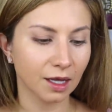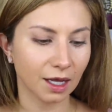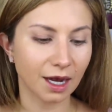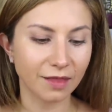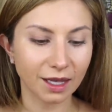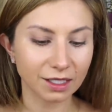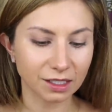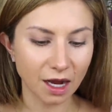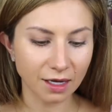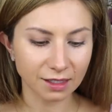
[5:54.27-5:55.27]
And I think it's
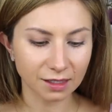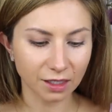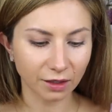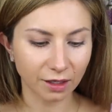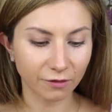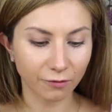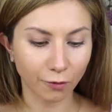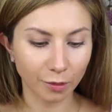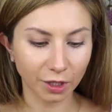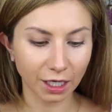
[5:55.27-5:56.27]
not necessarily the
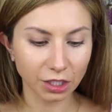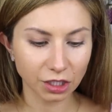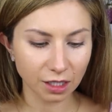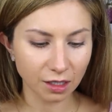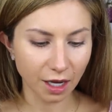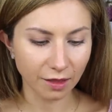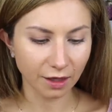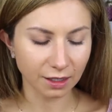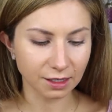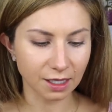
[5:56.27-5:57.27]
formulation, I
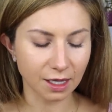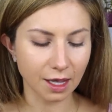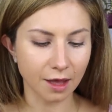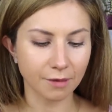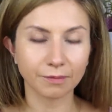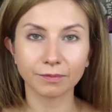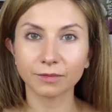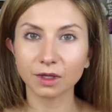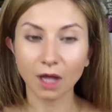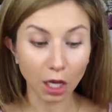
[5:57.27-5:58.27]
think it's the um,
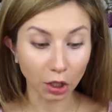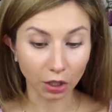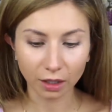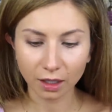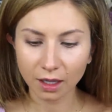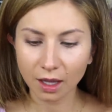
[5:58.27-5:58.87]
color.